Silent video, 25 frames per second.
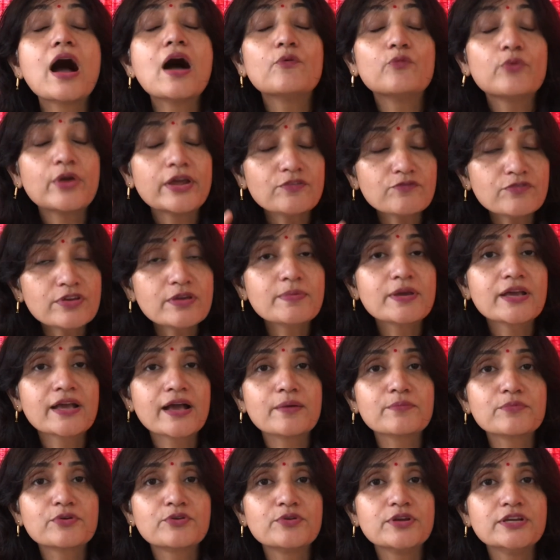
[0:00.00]
when we
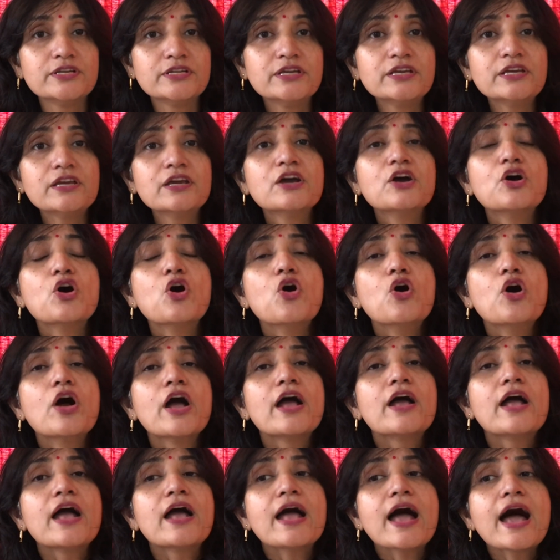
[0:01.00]
become greedy,
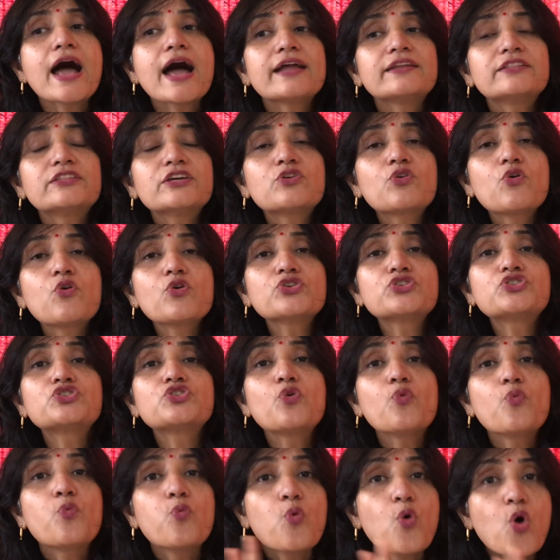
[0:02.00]
at the cost
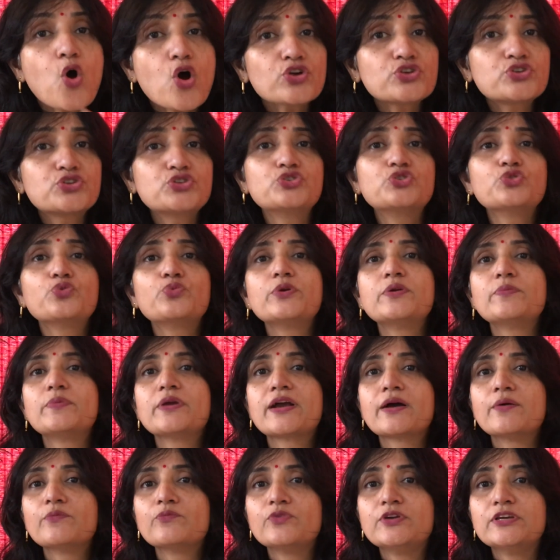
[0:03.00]
of what do we
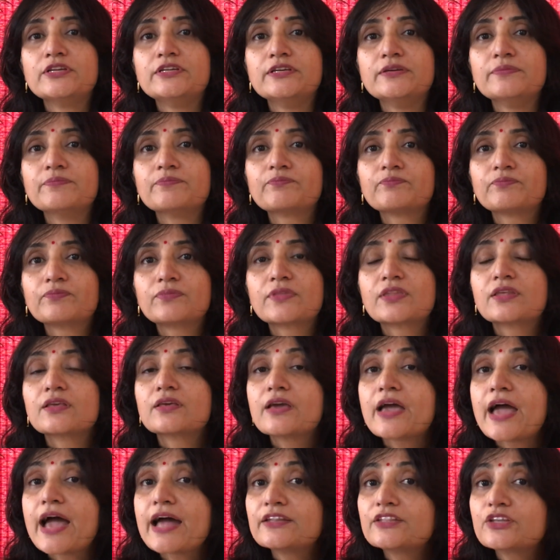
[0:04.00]
become greedy?
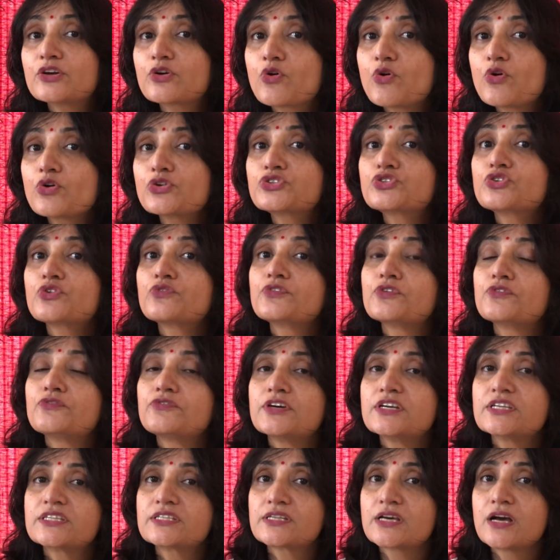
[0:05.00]
At the cost of the
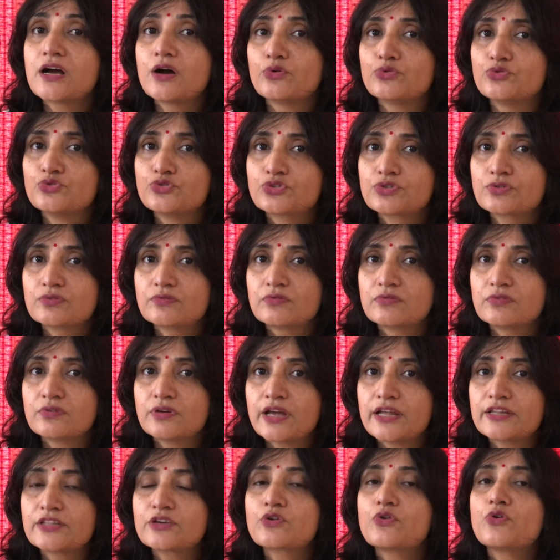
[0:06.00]
first house,
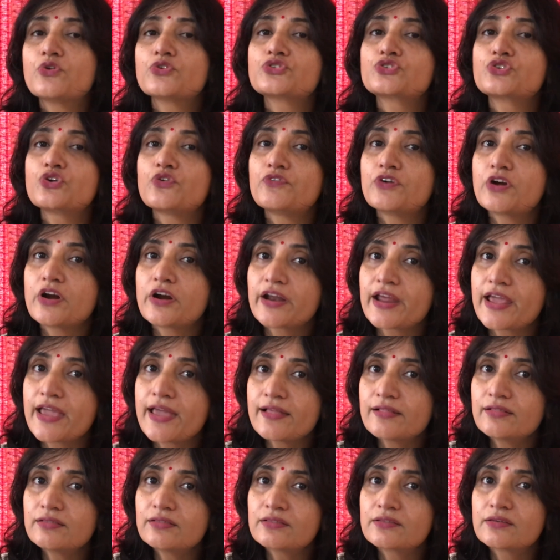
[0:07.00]
at the cost of our
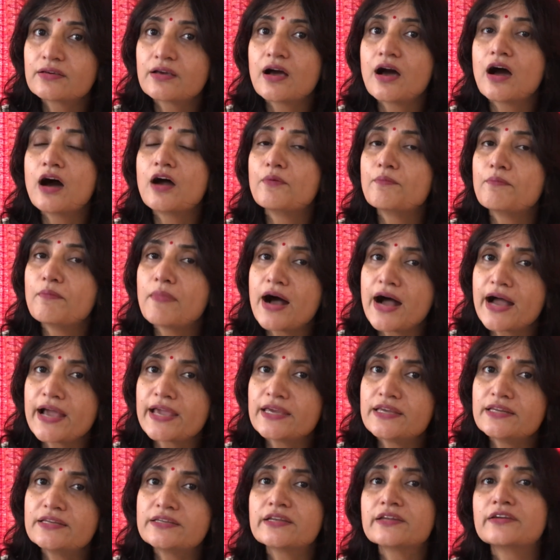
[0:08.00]
health, our
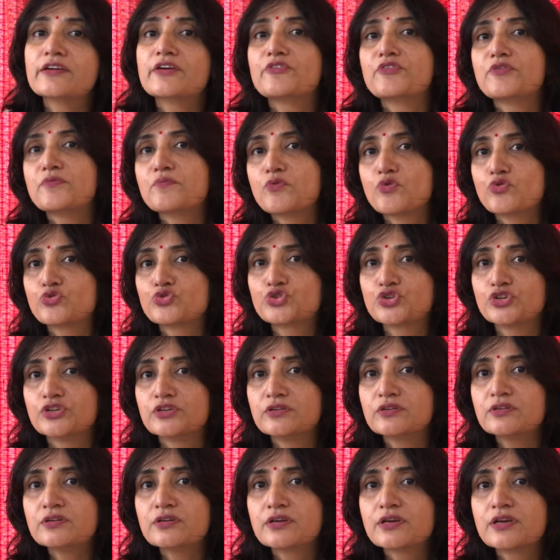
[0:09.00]
mind and our emotion,